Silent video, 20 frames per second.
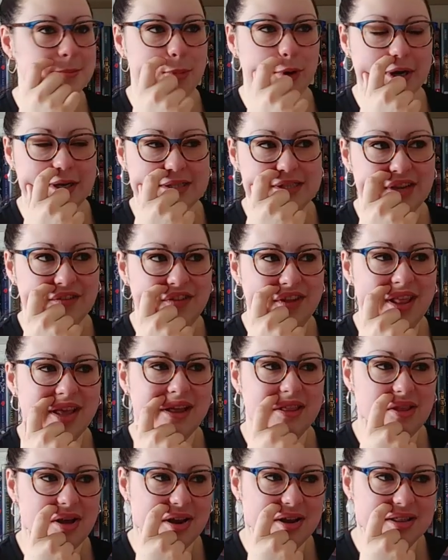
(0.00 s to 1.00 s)
important because I feel
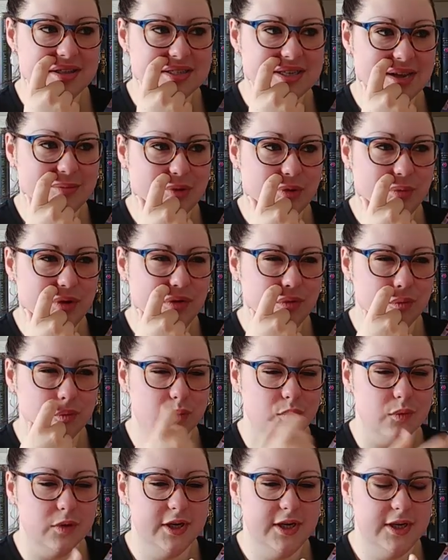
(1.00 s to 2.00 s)
like a lot of the time when we
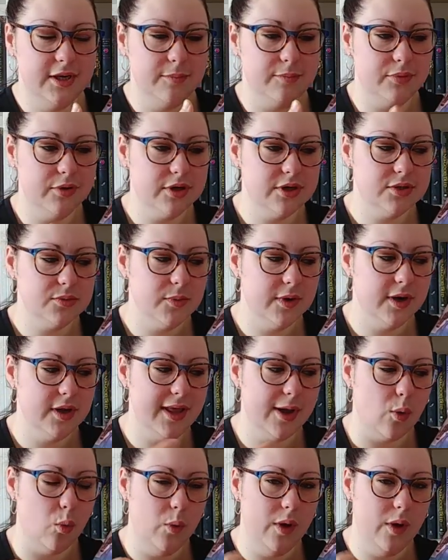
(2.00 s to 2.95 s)
read books where like